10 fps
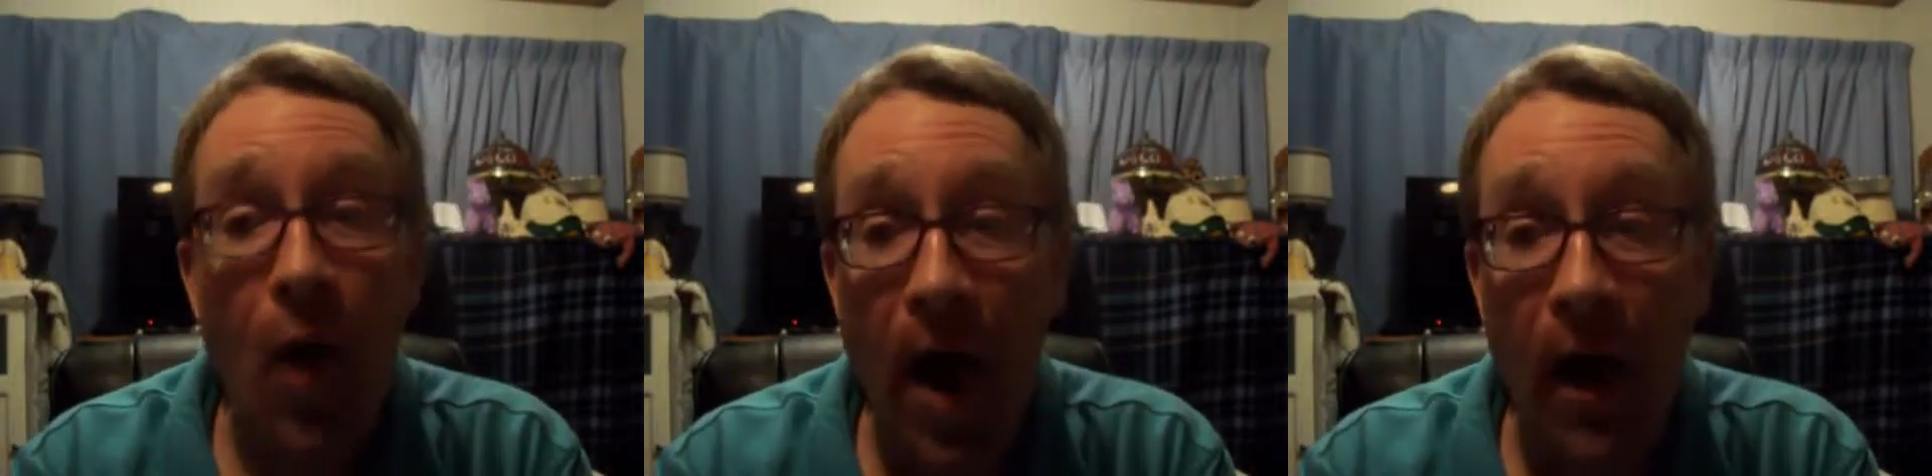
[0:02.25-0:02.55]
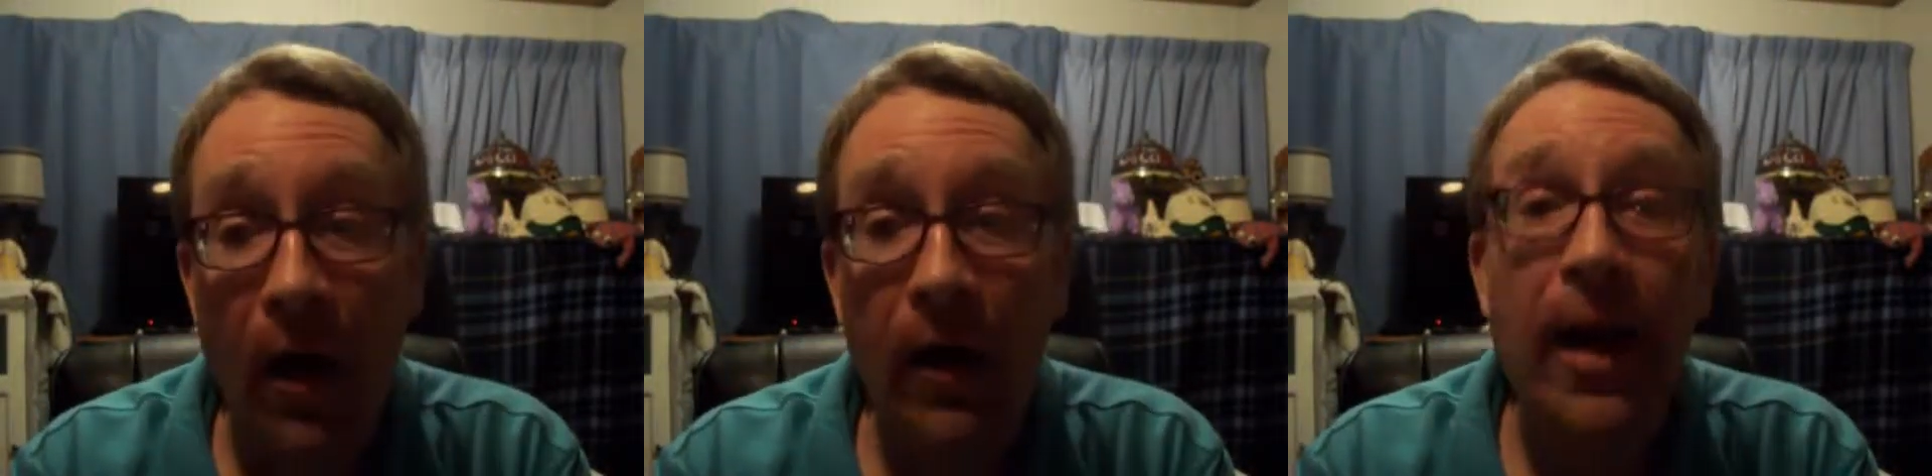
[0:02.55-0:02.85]

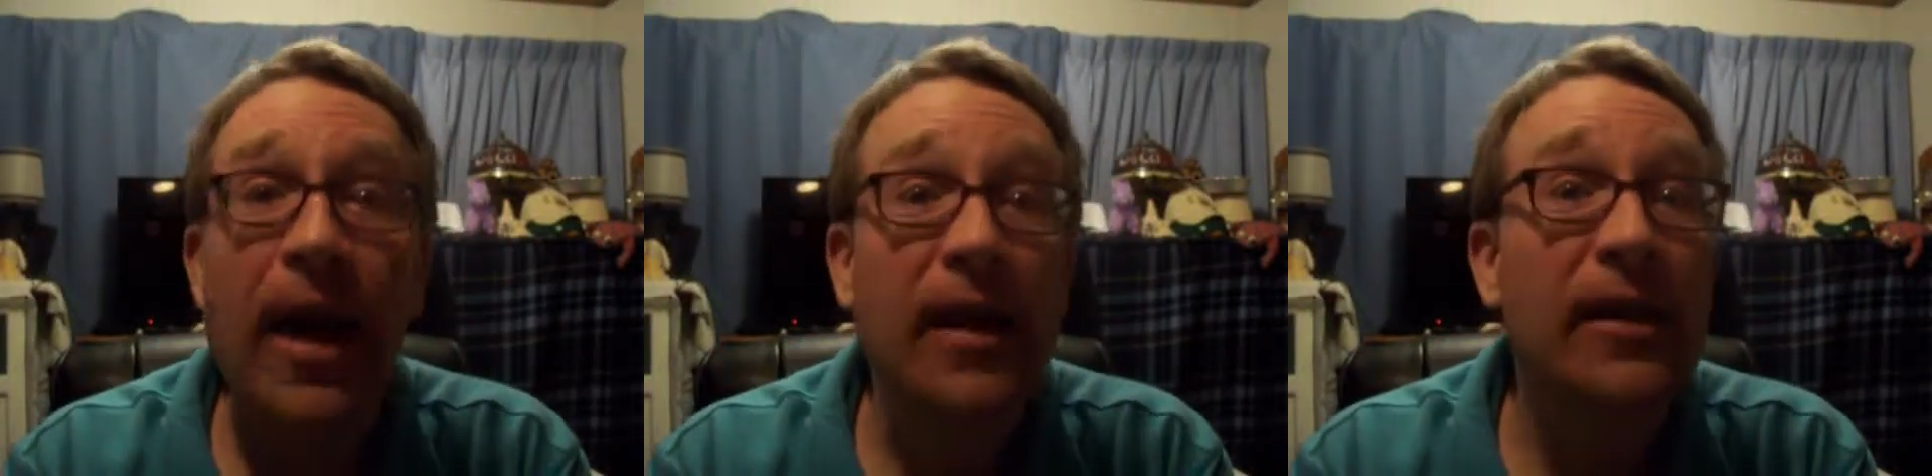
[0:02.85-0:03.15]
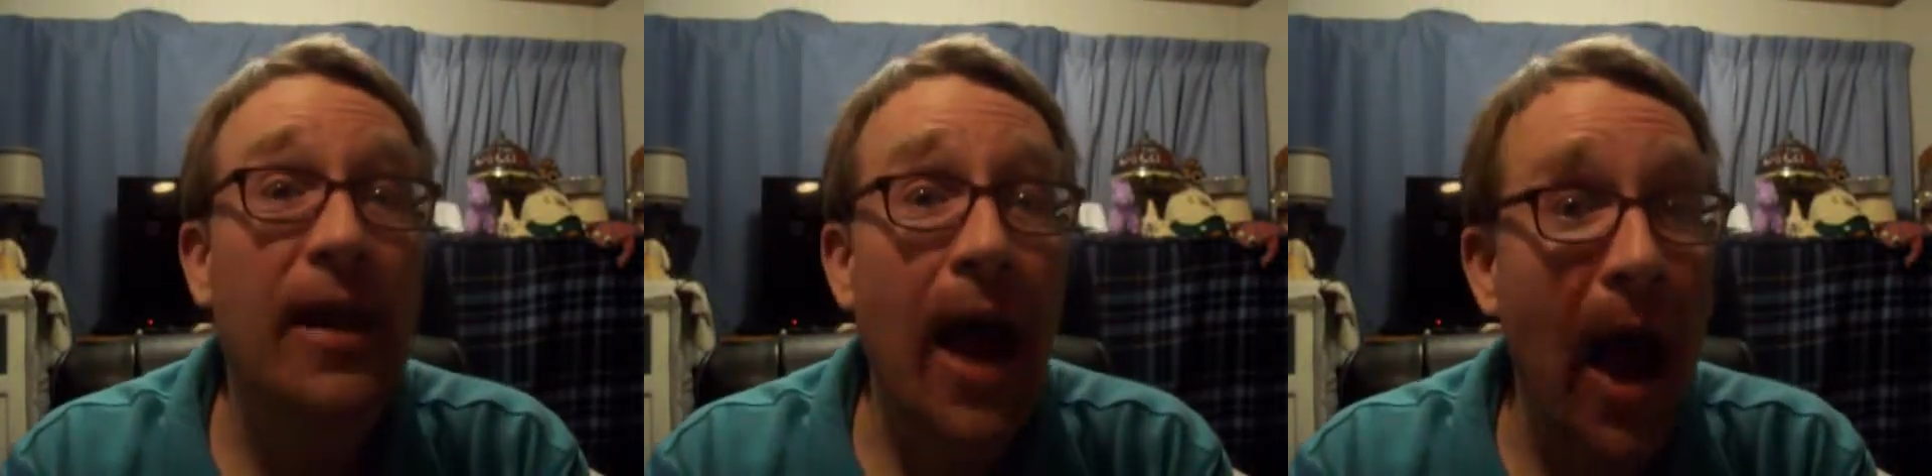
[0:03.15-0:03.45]
Well,
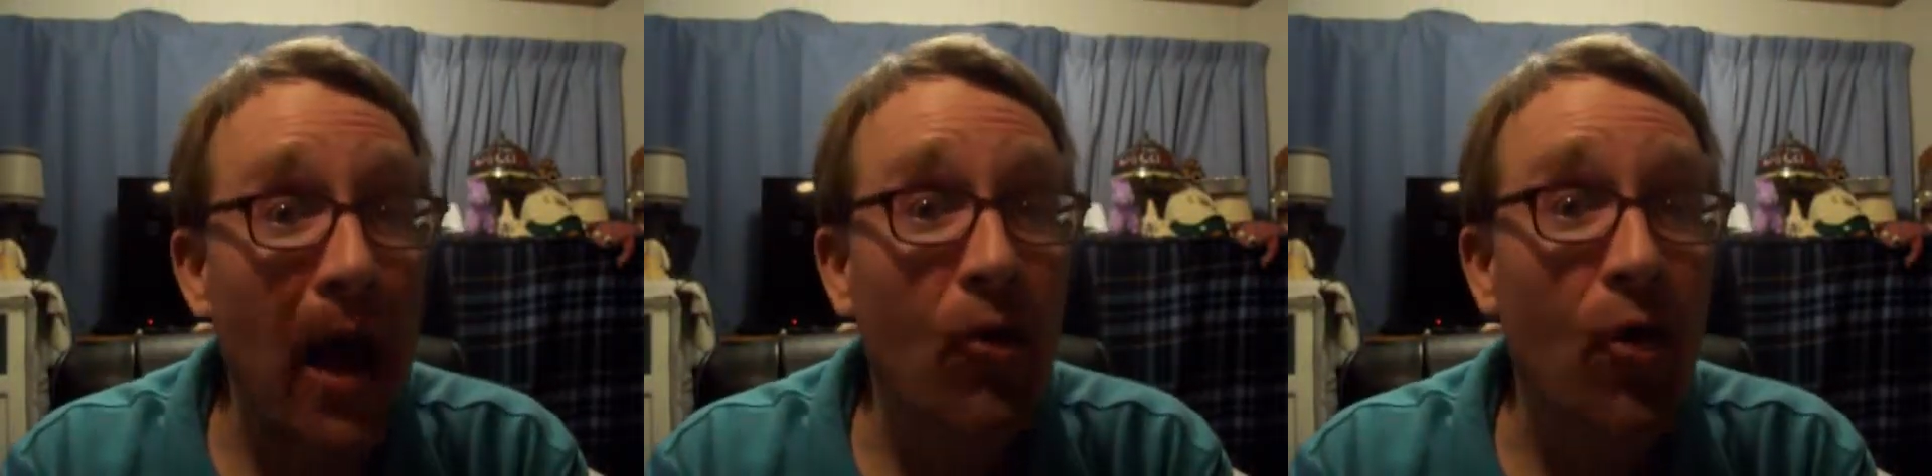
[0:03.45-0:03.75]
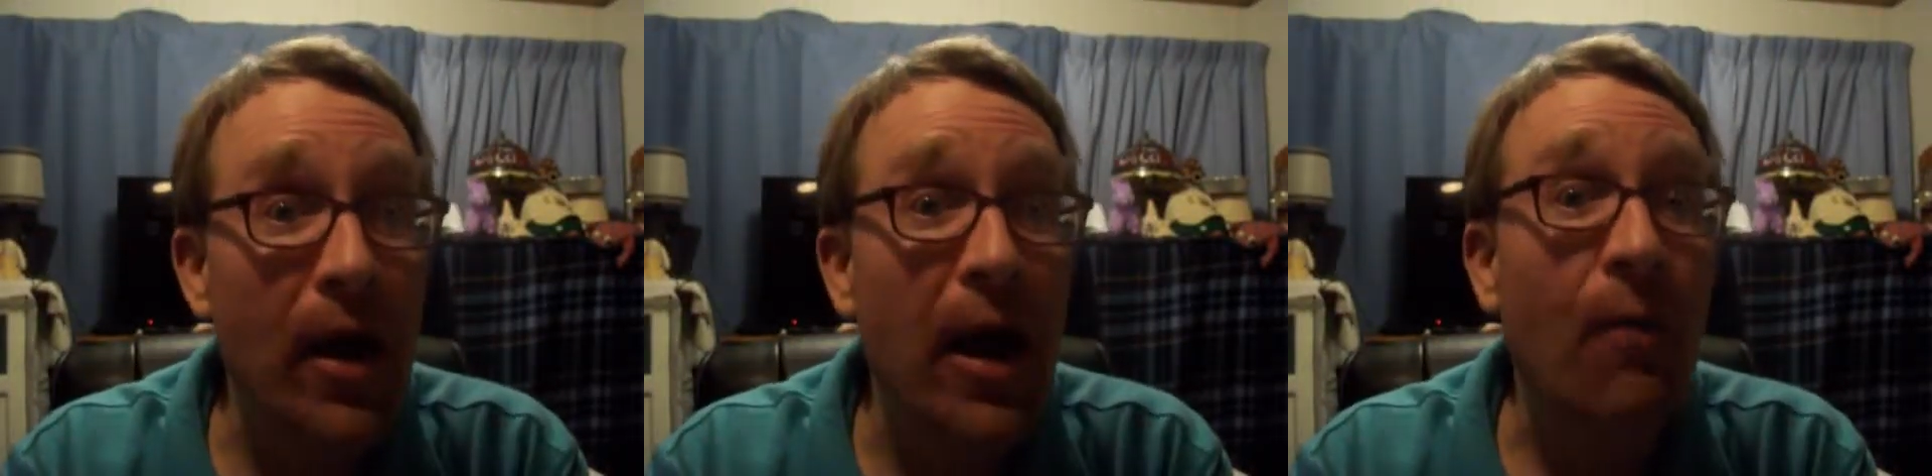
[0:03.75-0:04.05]
it's an
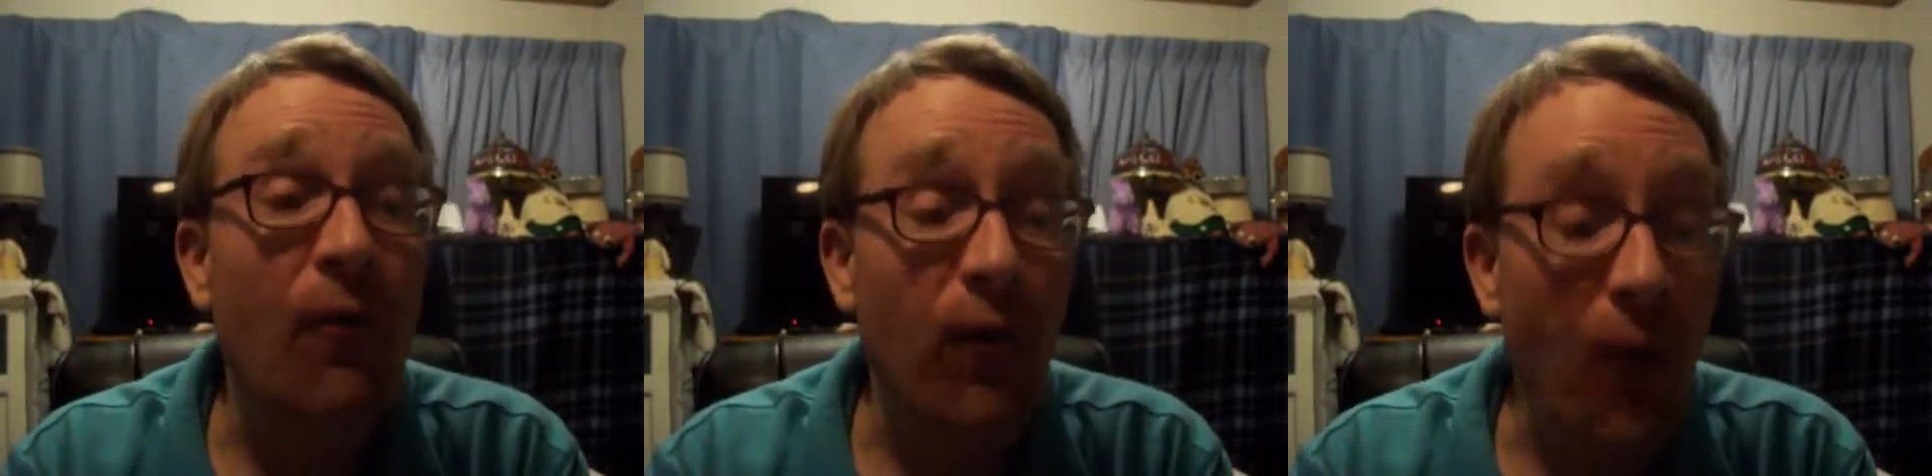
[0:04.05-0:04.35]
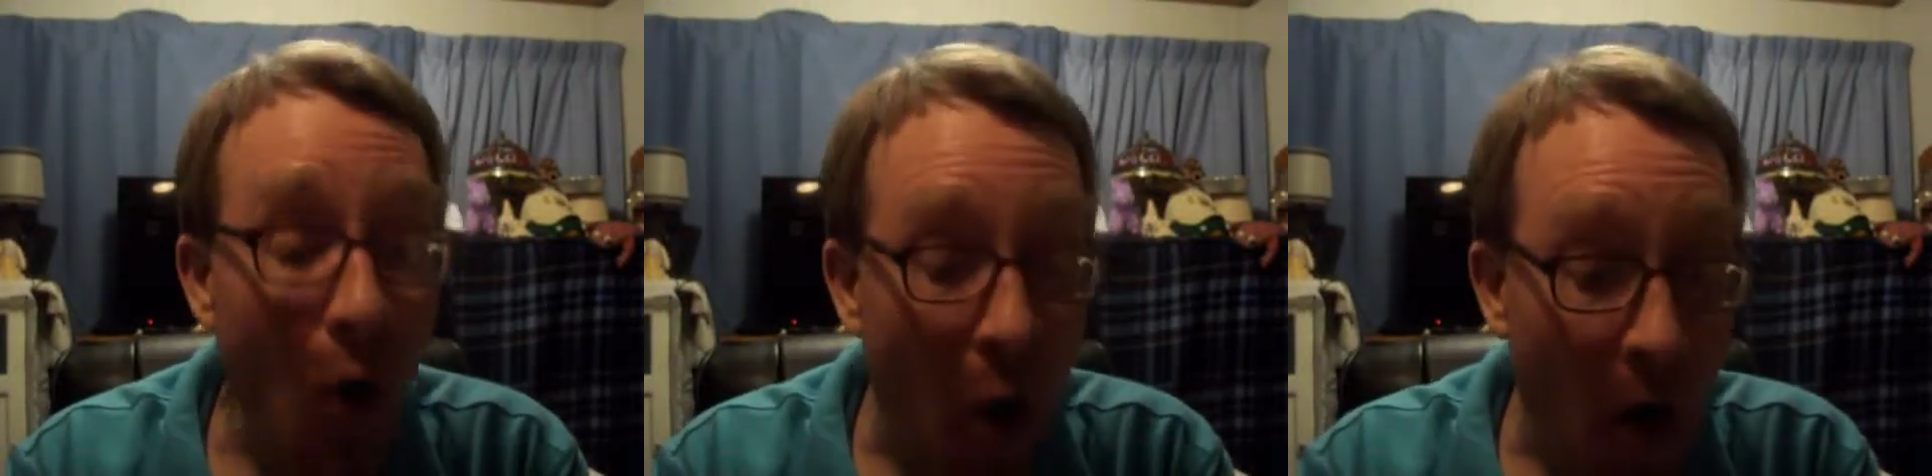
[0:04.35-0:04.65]
acronym
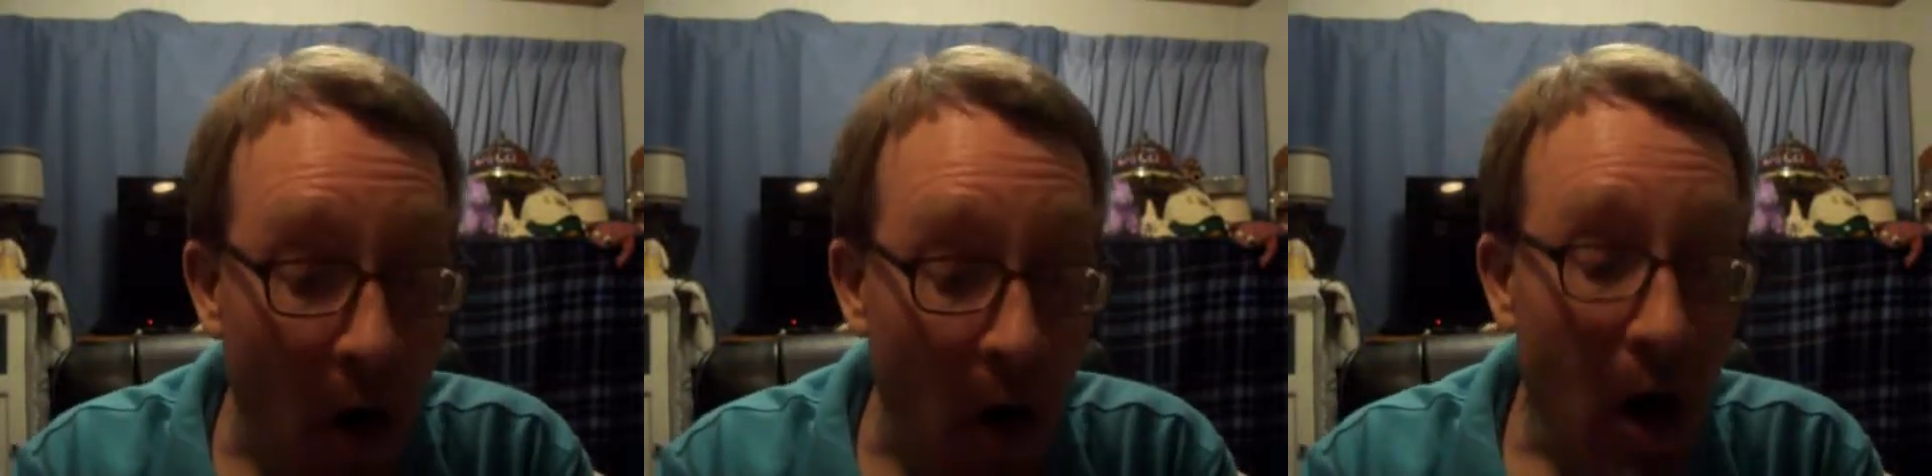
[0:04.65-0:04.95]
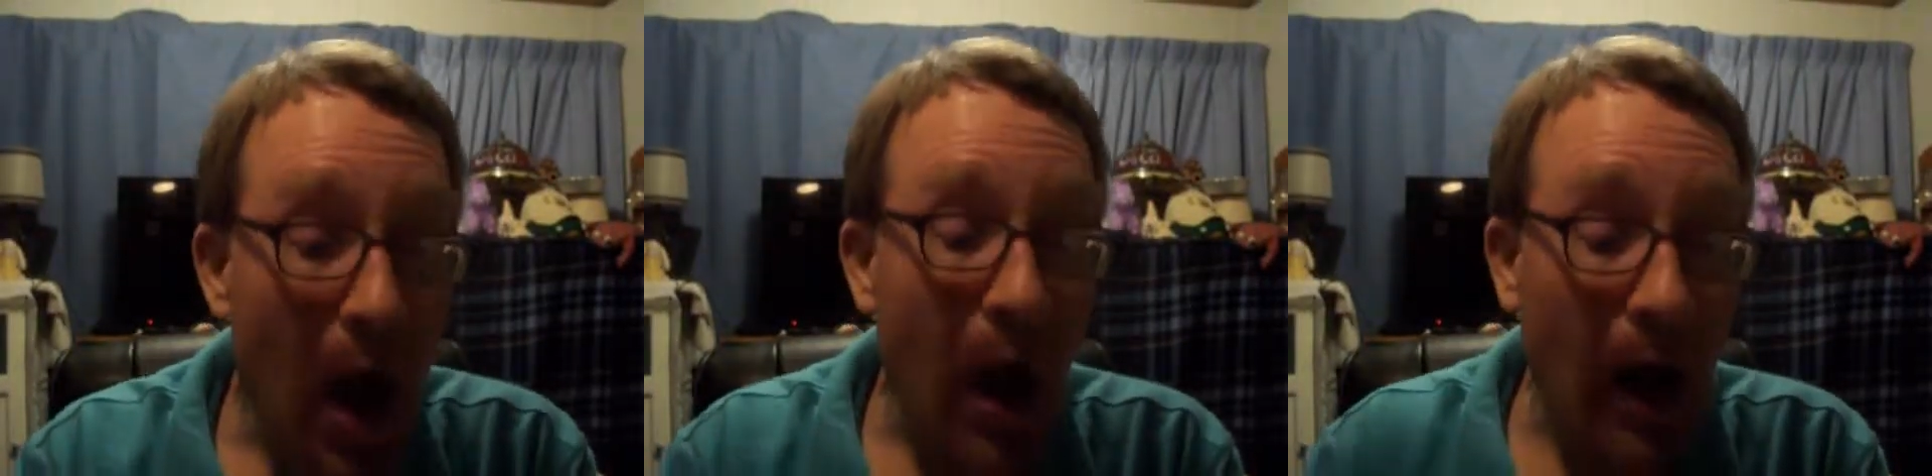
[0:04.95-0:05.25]
for